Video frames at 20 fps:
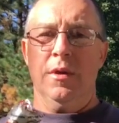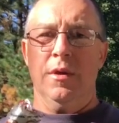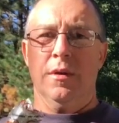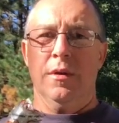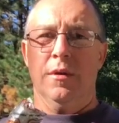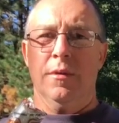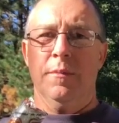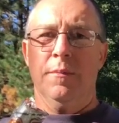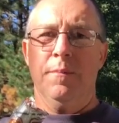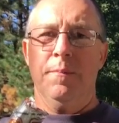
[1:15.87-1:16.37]

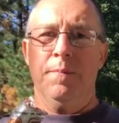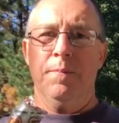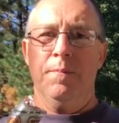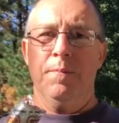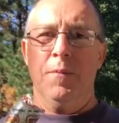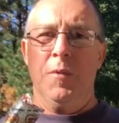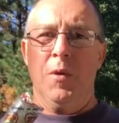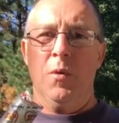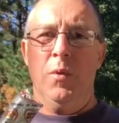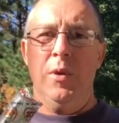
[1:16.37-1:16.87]
Um,
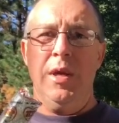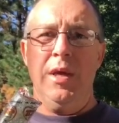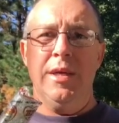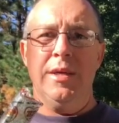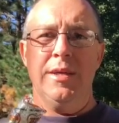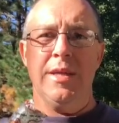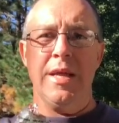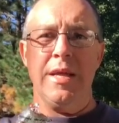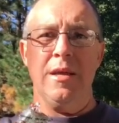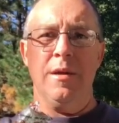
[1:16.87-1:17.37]
we
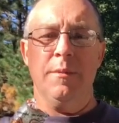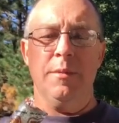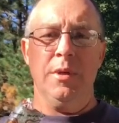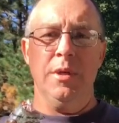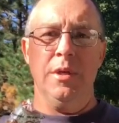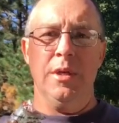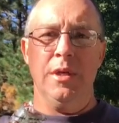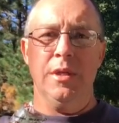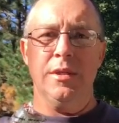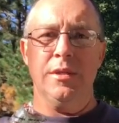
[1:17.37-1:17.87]
had damp
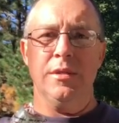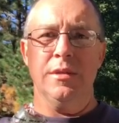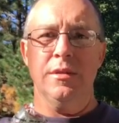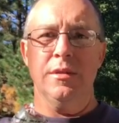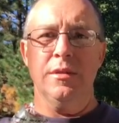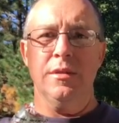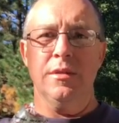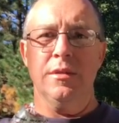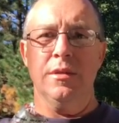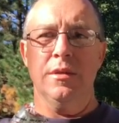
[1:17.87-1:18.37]

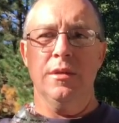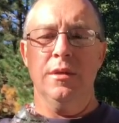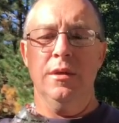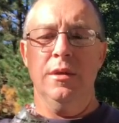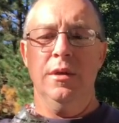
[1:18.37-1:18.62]
conditions,